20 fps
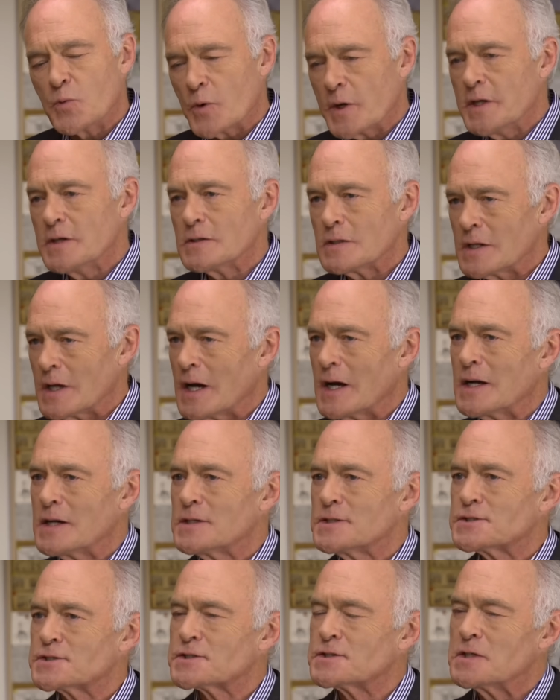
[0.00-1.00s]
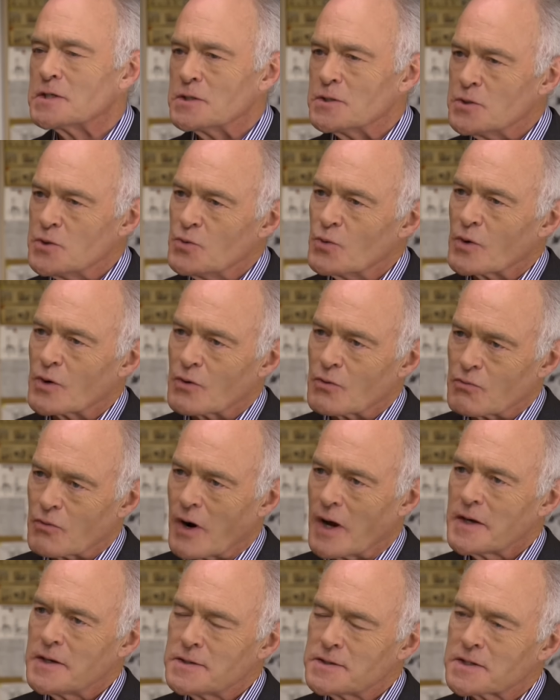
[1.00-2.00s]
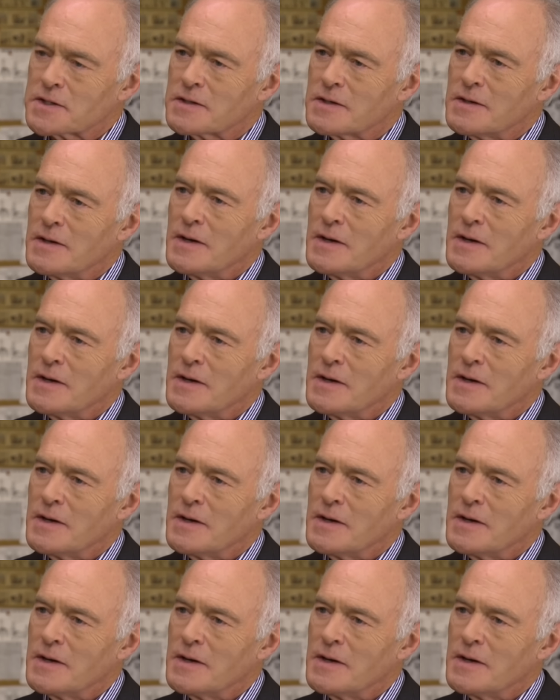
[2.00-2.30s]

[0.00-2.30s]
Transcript: realize that you were right